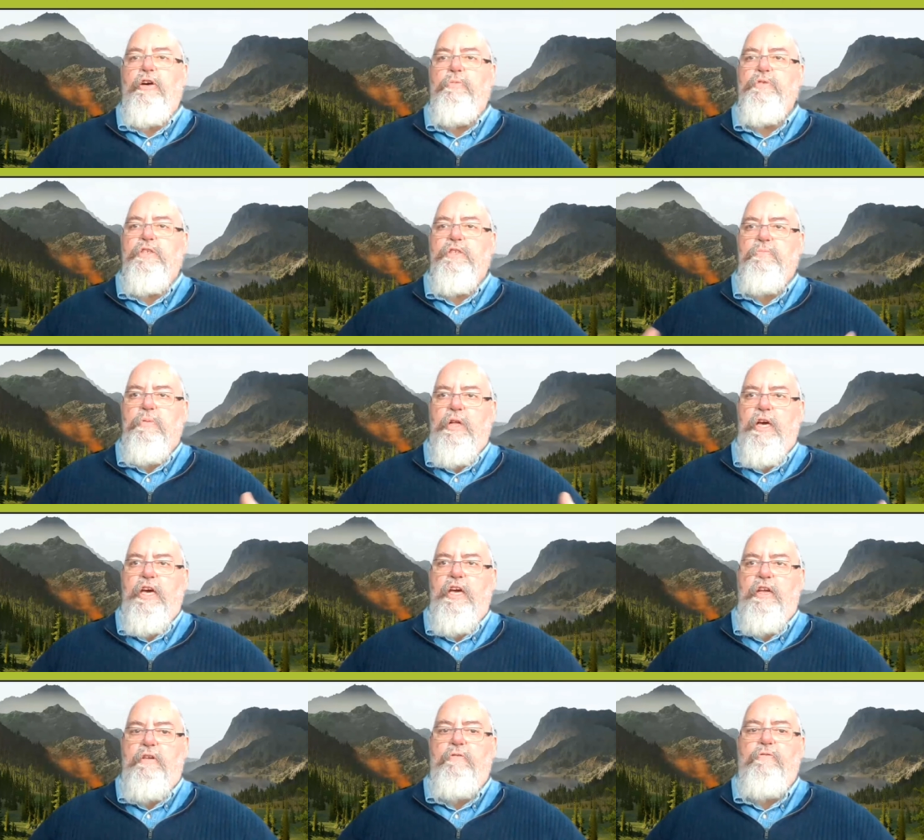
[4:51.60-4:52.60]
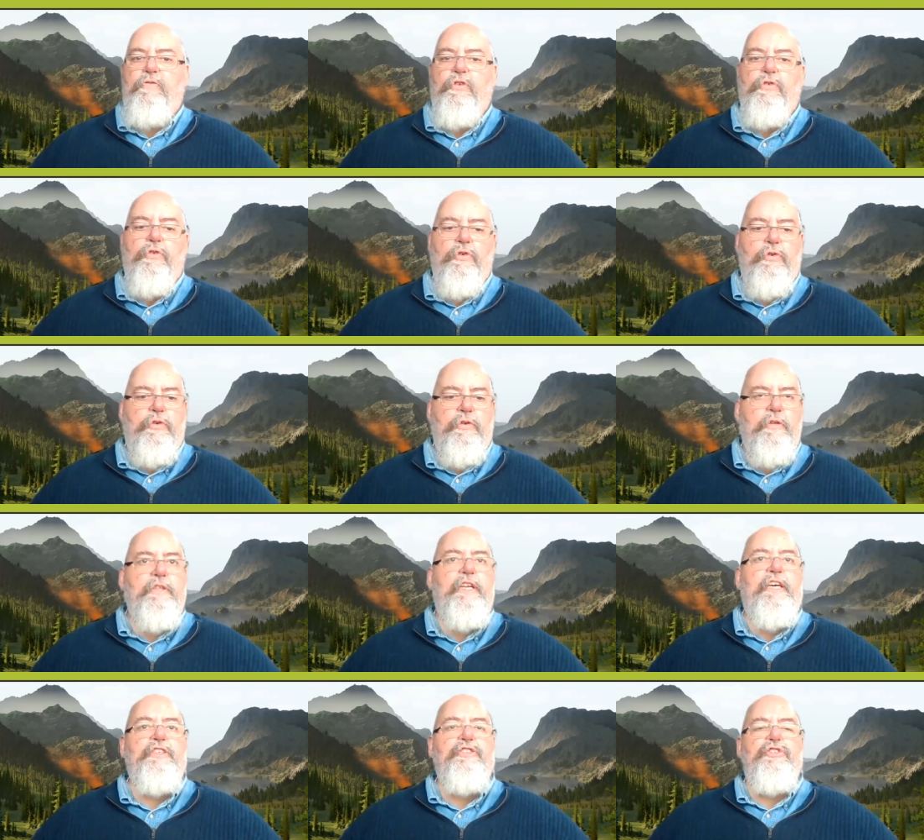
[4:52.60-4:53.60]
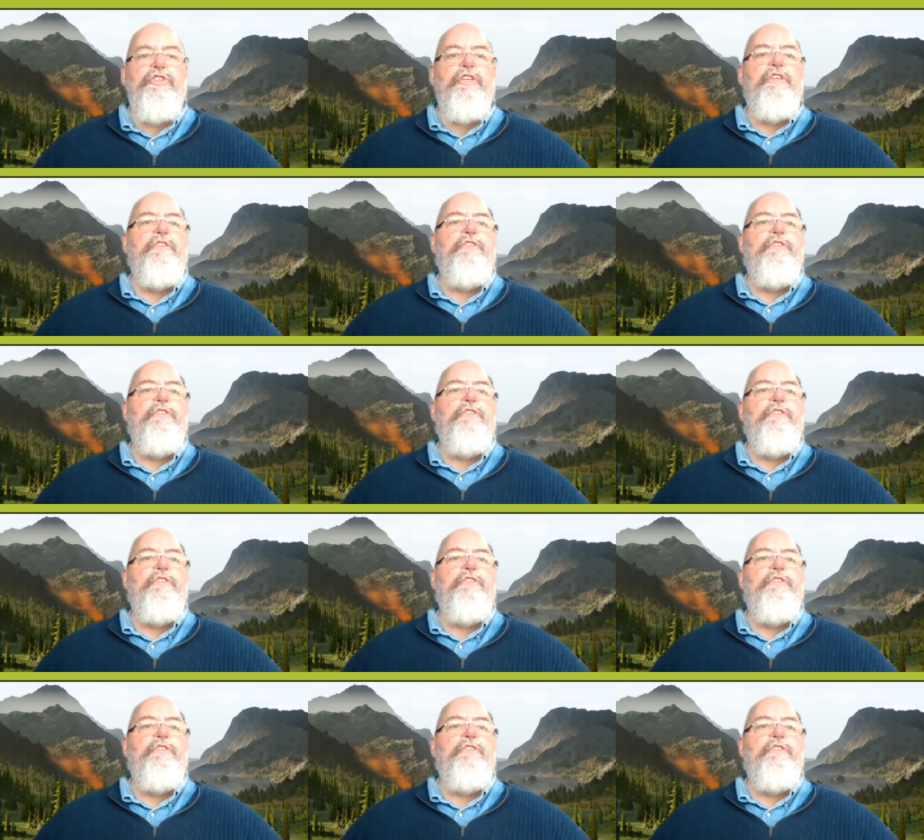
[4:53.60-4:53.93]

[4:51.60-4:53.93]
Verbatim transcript: it helps us plan for next